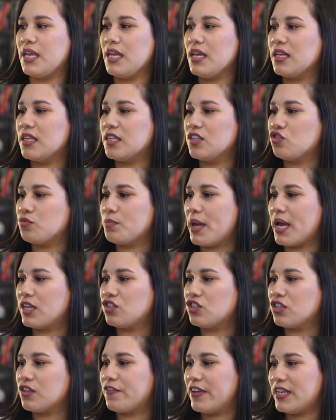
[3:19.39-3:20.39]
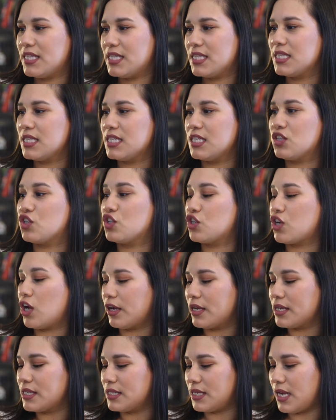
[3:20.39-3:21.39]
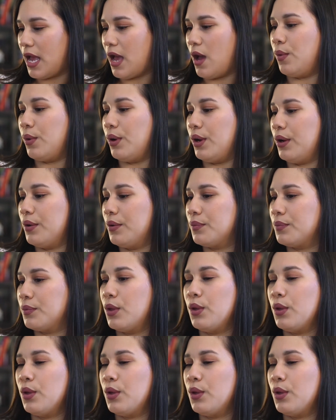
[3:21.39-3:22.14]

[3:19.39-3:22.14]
English magic faces its darkest hour.